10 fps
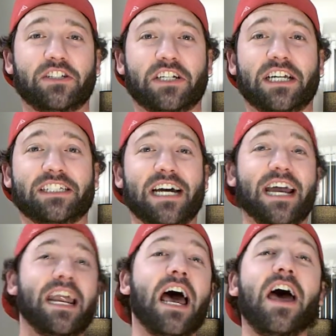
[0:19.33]
you clicked
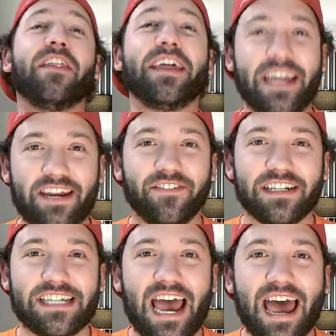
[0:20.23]
on The
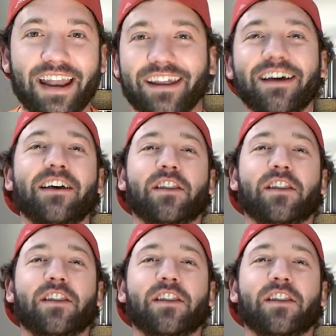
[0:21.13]
Evil Dead,